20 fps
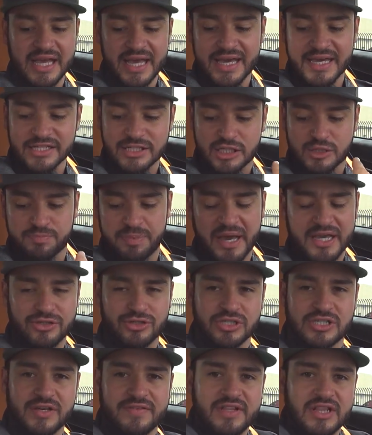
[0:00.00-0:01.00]
It's
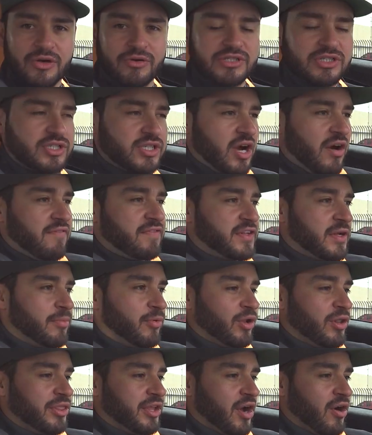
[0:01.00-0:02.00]
spacious even though it's
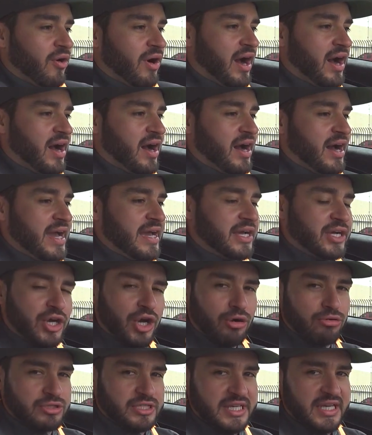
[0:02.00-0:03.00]
comfortable though, and
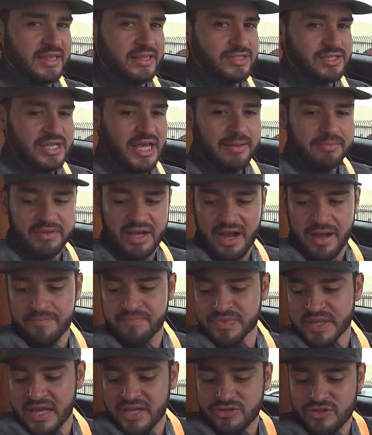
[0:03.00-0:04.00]
cozy at the same time.
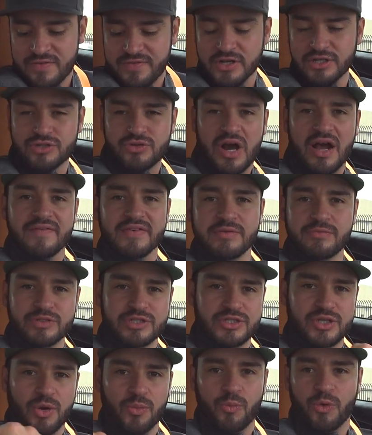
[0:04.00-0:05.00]
So if you're driving
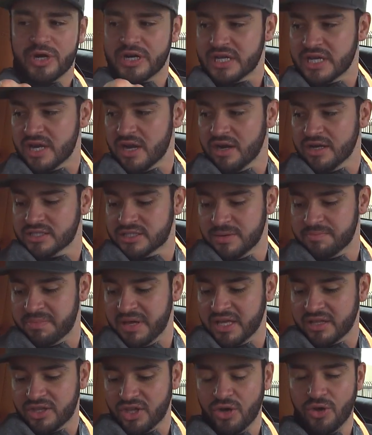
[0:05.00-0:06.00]
with someone here, it's a
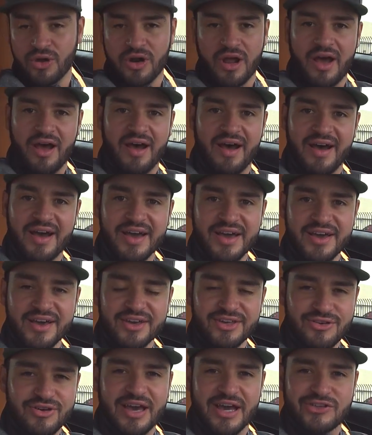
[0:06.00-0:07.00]
big dude,
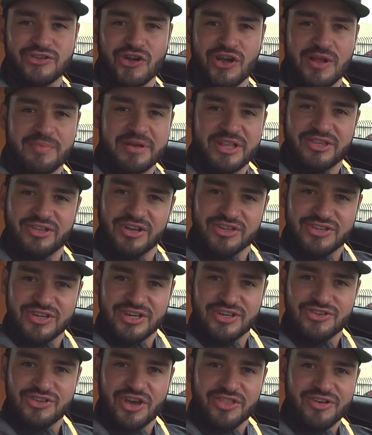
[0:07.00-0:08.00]
you guys are gonna be
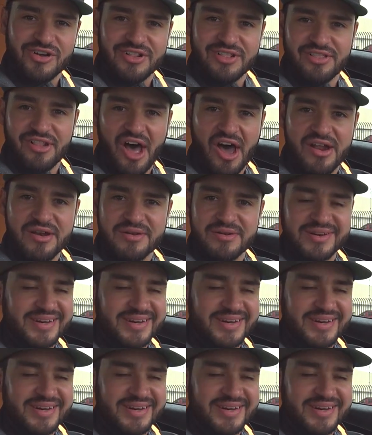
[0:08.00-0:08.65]
touching each other a lot.